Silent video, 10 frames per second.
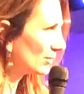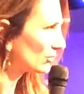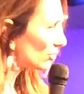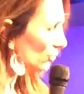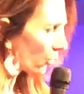
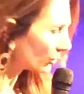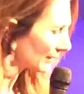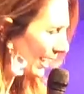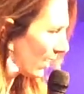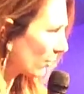sold
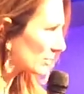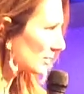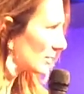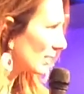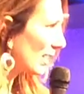out,
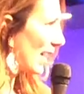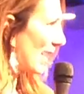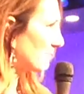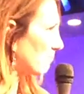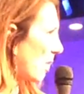and